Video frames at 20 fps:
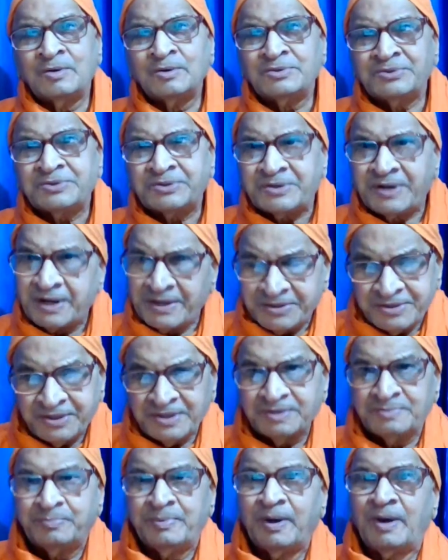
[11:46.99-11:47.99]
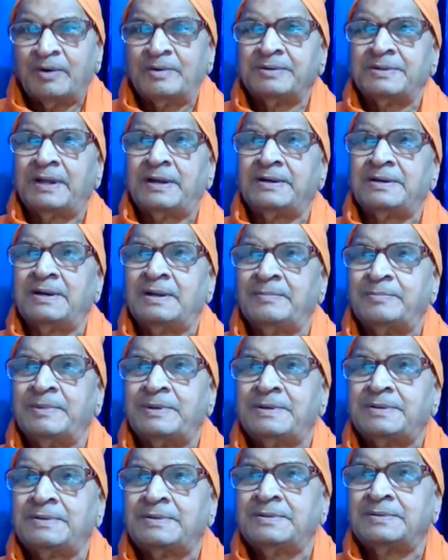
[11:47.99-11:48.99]
to stretch is beyond that
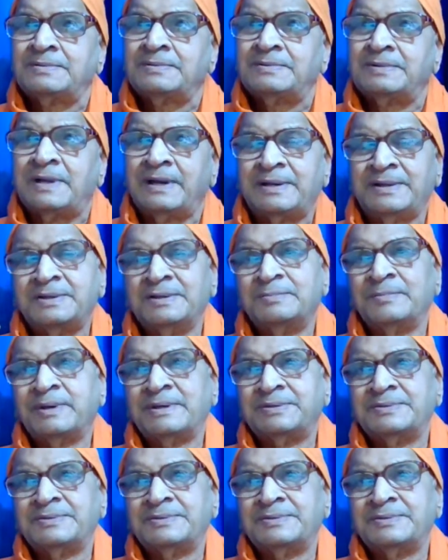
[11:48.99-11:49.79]
limit. That is